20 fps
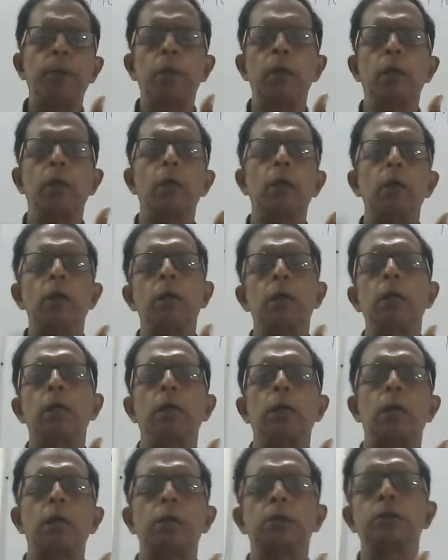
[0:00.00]
finger
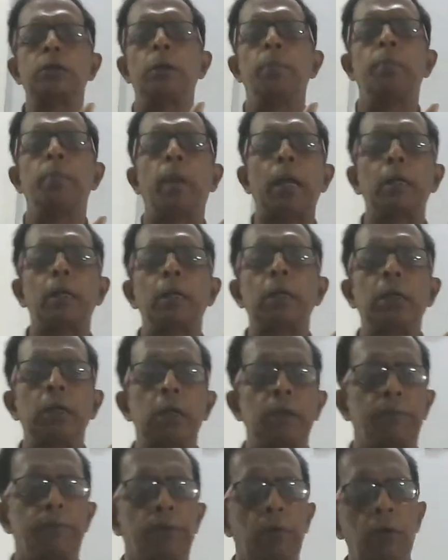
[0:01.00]
indicates the
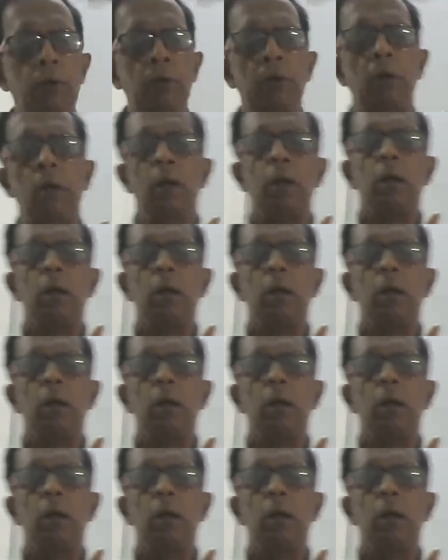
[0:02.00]
magnetic pole,